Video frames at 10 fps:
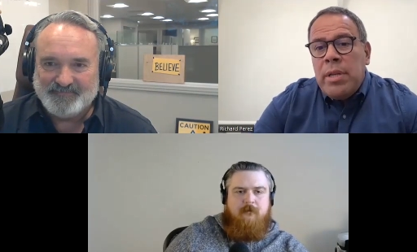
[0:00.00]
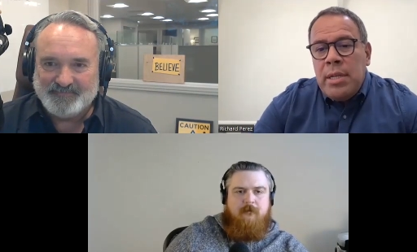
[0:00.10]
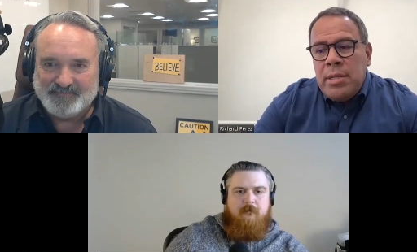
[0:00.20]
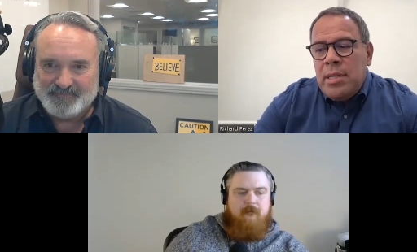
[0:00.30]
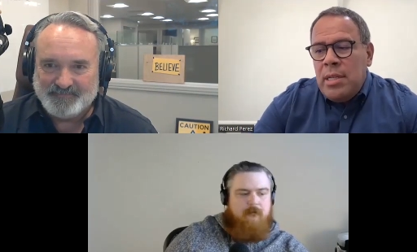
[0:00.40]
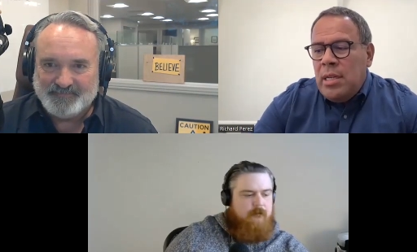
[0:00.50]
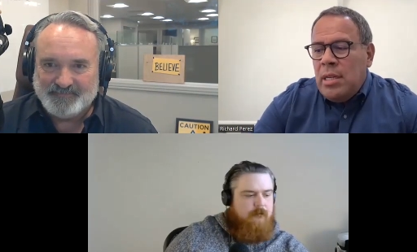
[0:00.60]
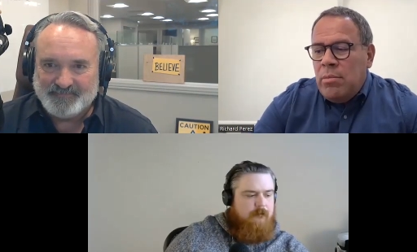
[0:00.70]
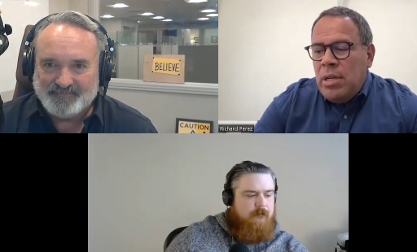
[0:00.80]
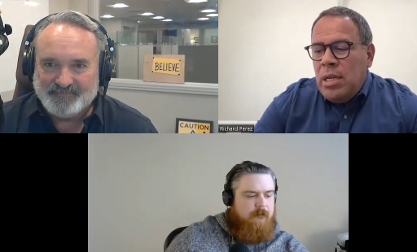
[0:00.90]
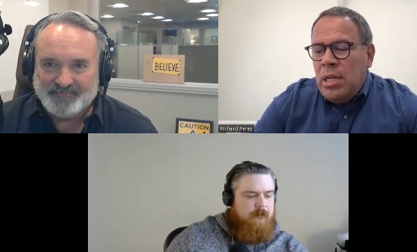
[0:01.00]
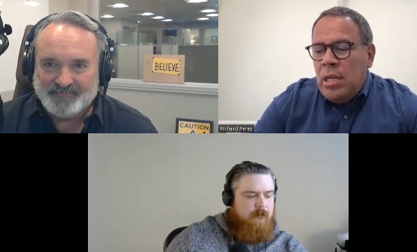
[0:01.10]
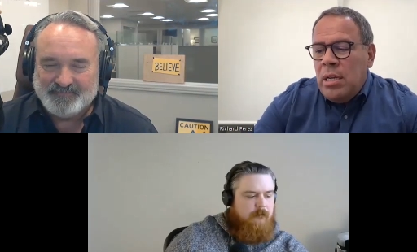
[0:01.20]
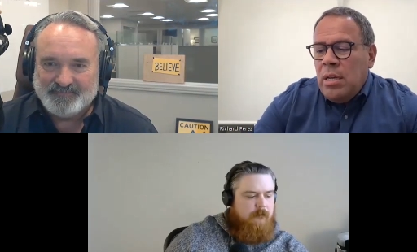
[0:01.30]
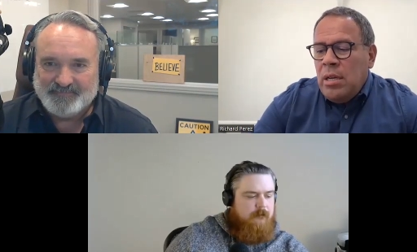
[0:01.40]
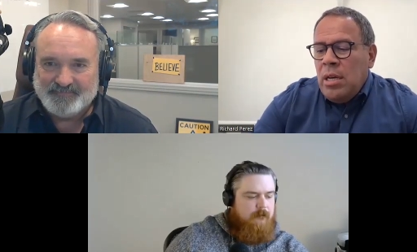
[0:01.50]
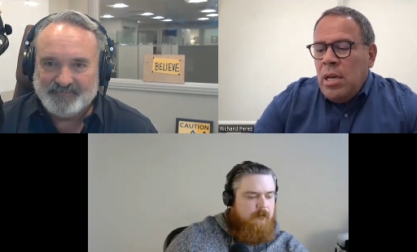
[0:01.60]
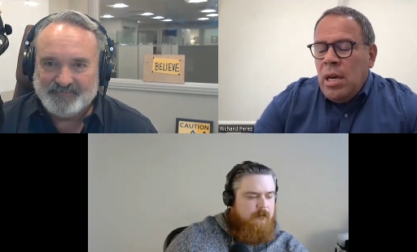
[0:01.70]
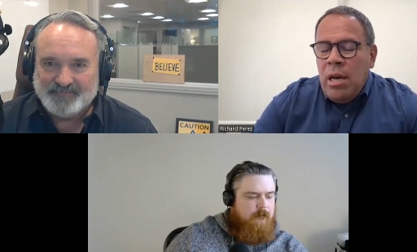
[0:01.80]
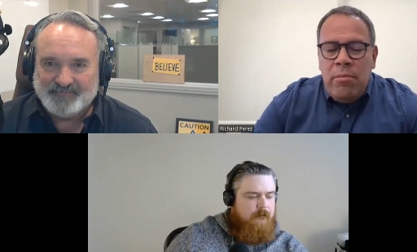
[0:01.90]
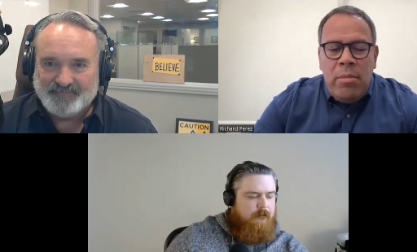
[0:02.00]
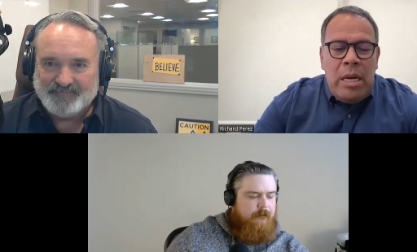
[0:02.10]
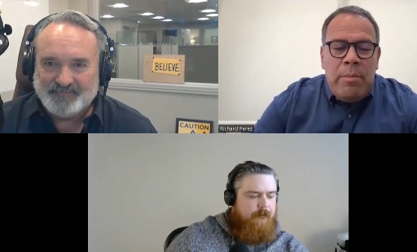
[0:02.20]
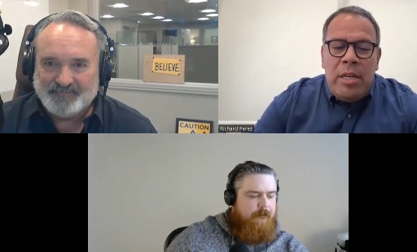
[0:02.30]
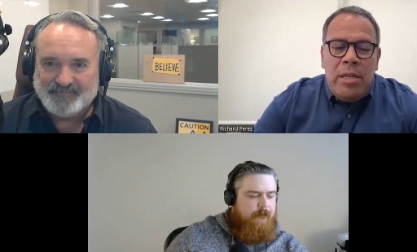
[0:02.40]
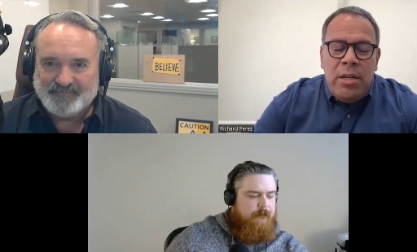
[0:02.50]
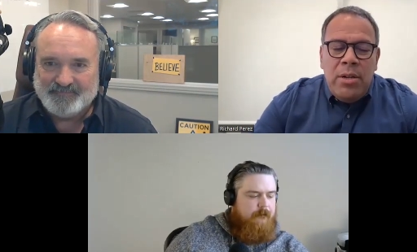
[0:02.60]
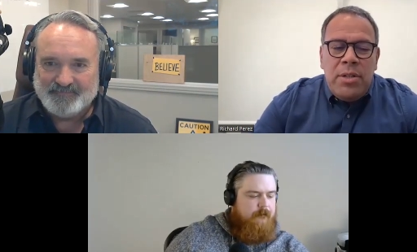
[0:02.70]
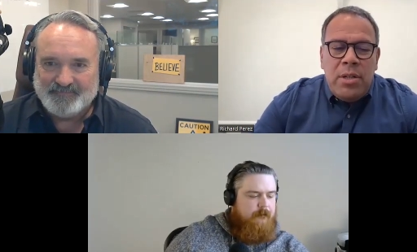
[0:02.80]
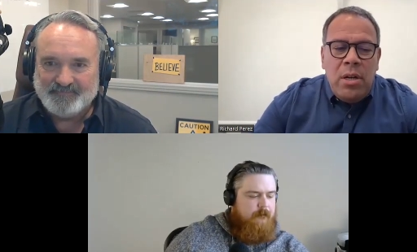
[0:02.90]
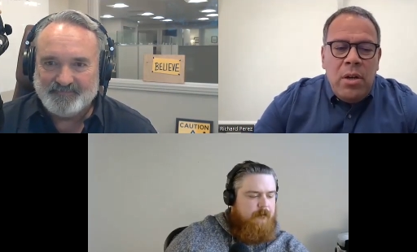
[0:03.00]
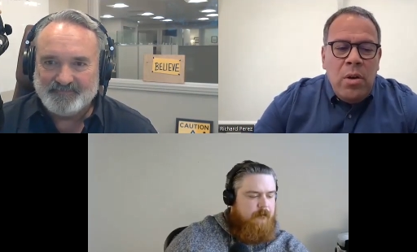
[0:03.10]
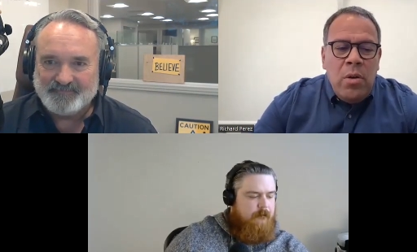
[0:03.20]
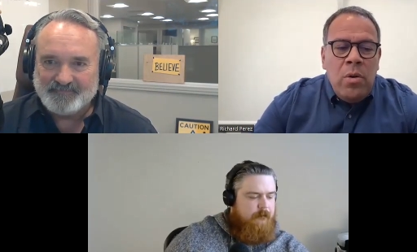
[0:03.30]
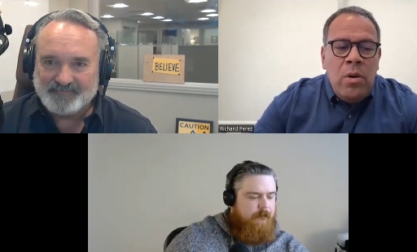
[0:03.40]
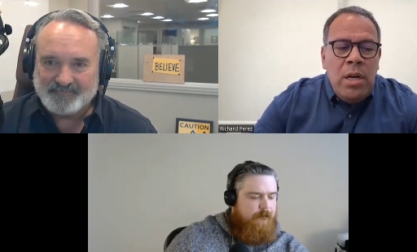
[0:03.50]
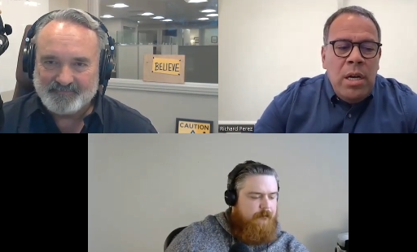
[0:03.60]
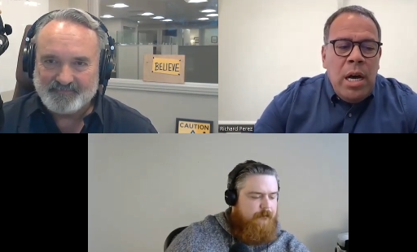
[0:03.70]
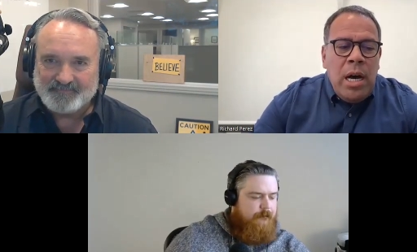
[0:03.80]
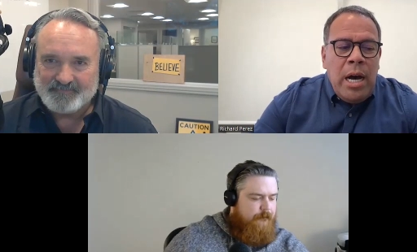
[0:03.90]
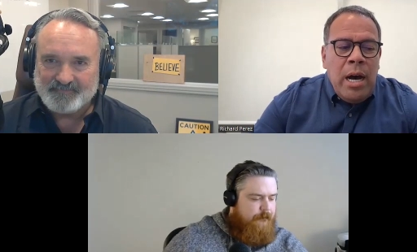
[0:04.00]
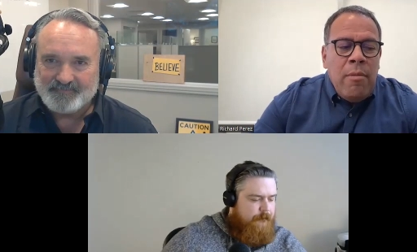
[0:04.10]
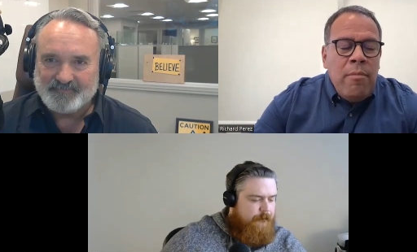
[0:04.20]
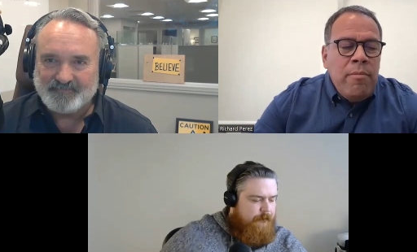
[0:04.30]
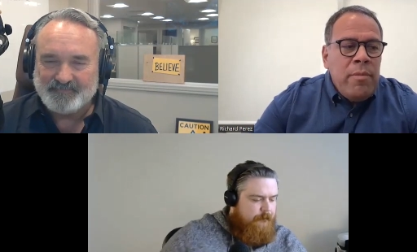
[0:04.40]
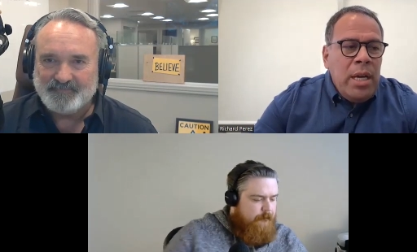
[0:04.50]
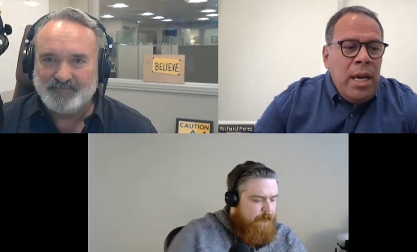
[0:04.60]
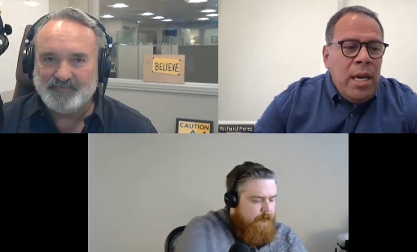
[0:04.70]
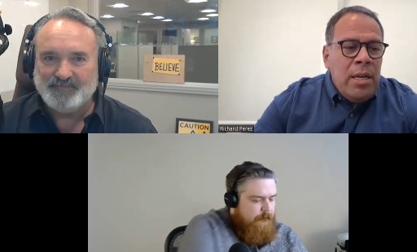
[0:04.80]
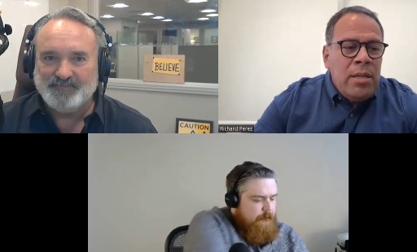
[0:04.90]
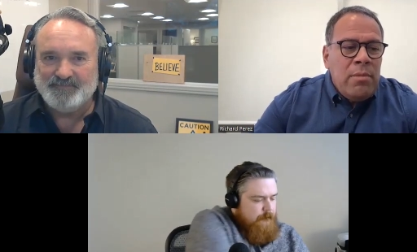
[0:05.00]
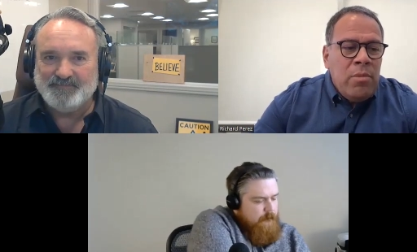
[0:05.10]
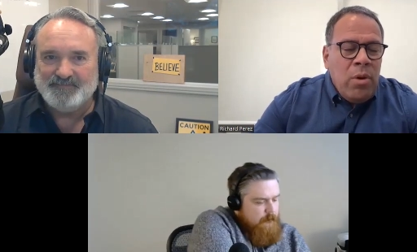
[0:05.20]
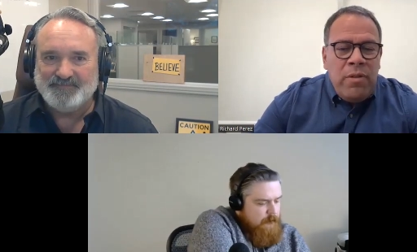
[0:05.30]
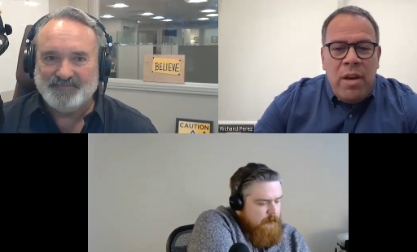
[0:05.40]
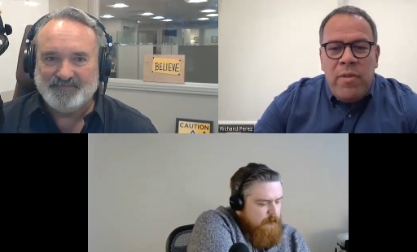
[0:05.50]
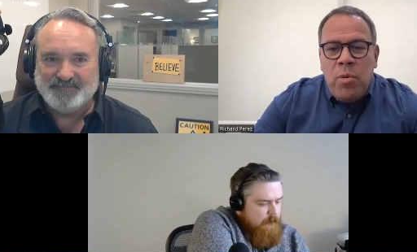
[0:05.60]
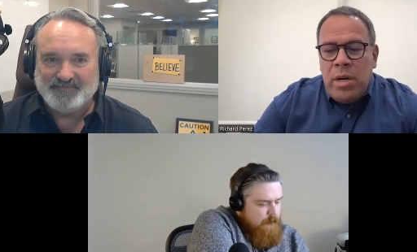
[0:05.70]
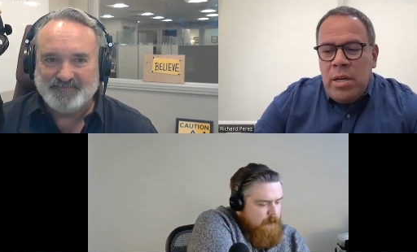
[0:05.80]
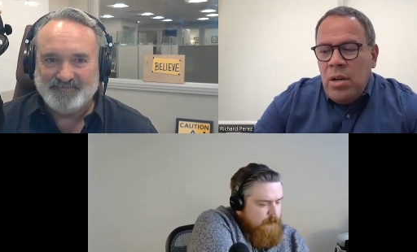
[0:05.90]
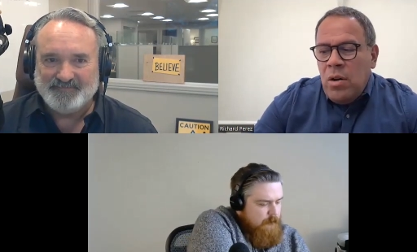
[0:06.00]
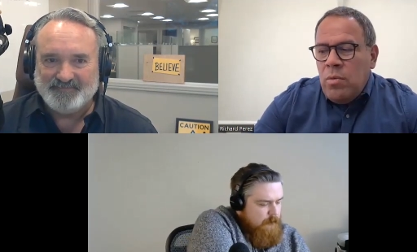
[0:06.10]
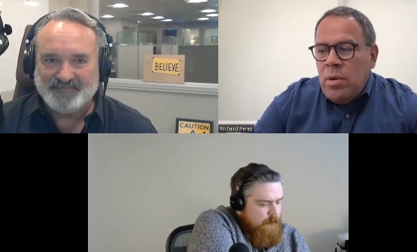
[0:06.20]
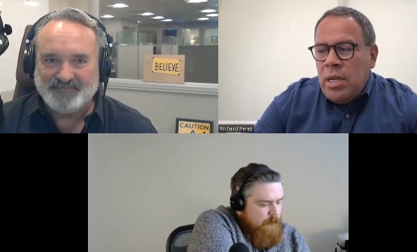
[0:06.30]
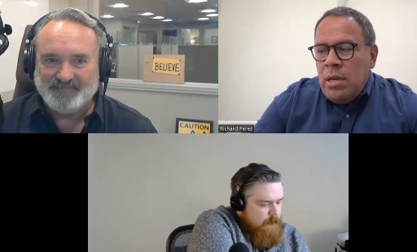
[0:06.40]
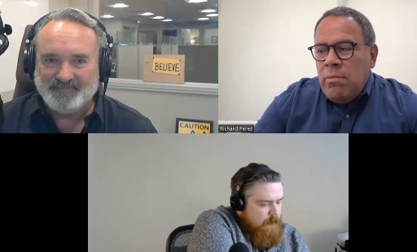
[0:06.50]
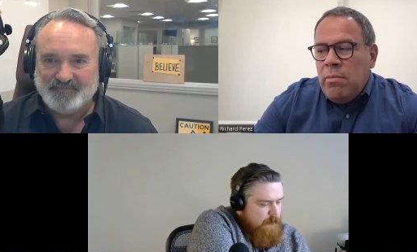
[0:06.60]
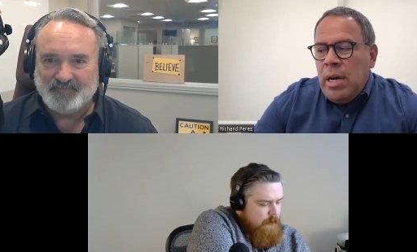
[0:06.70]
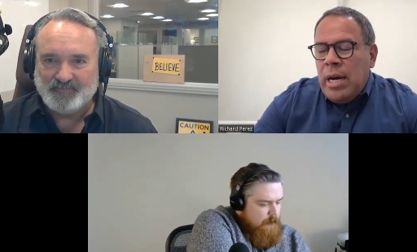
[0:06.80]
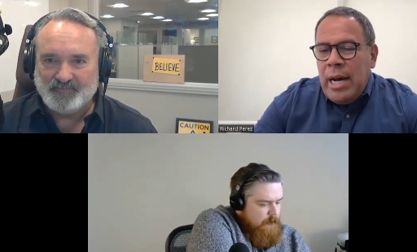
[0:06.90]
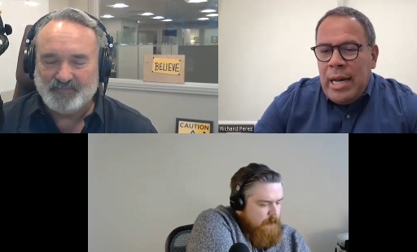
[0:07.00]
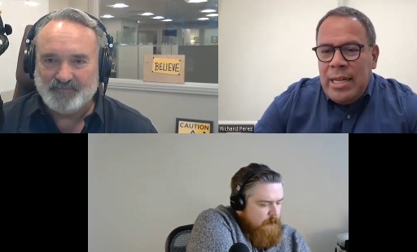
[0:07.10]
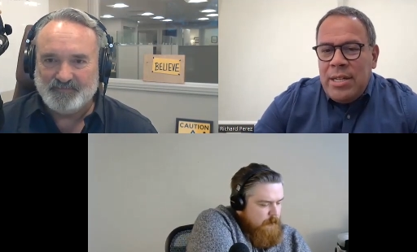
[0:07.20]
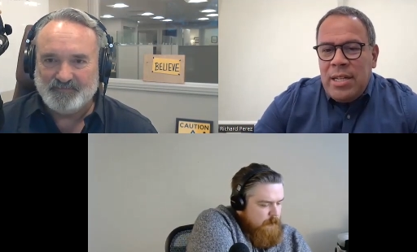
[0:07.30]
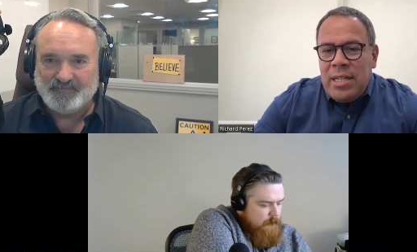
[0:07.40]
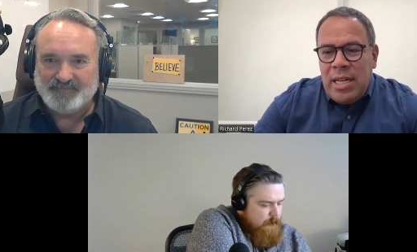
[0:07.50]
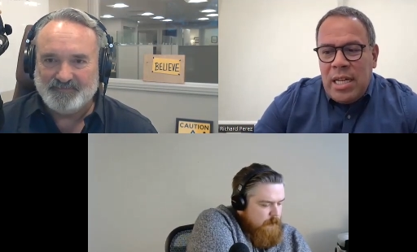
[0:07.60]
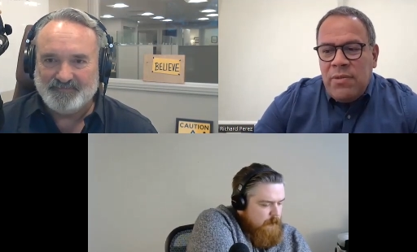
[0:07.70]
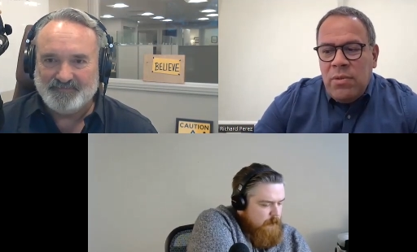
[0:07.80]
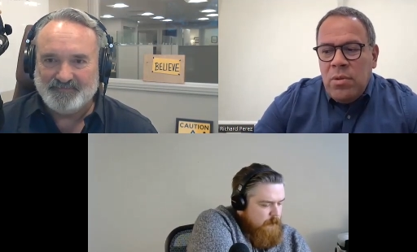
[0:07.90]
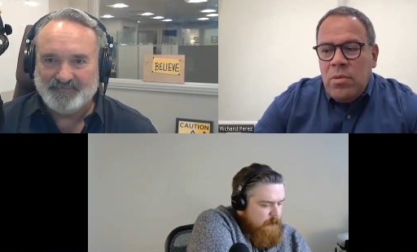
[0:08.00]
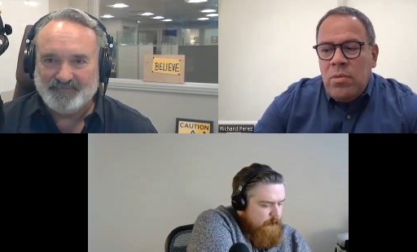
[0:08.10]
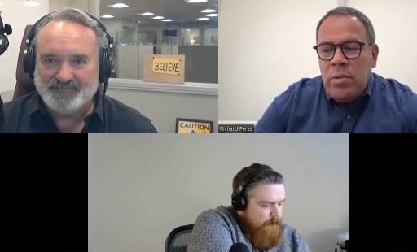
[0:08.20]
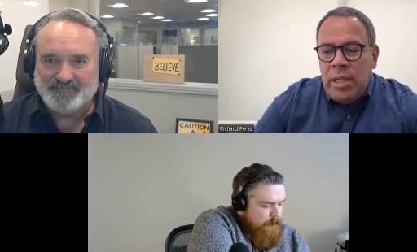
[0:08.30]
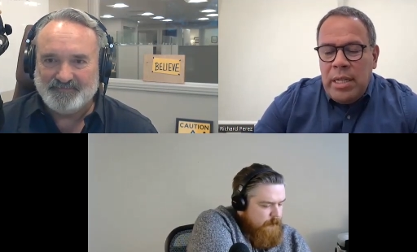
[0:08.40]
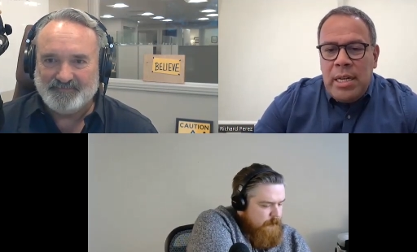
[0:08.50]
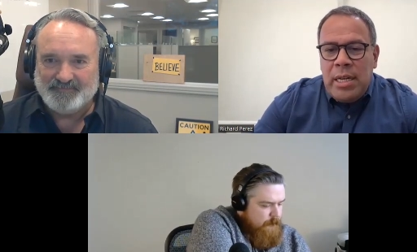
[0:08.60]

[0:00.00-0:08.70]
Speaker 1: with at CEB. Uh, many many years ago um, and boy, if you ever want to know what a highly successful, really